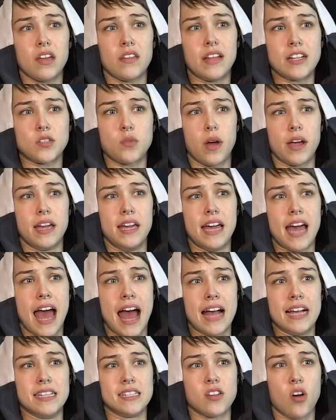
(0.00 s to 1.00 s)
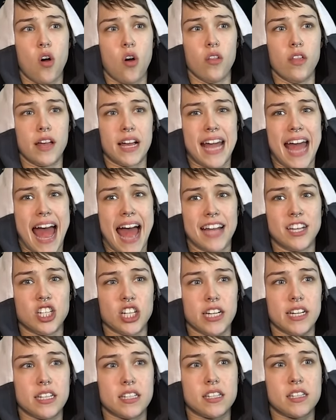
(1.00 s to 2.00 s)
That's why he has all the
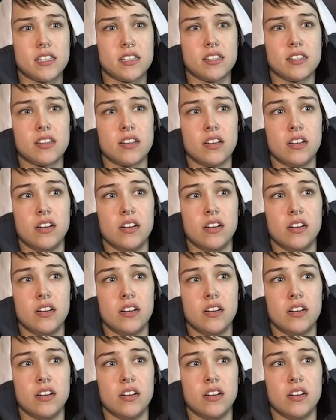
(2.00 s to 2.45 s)
gadgets.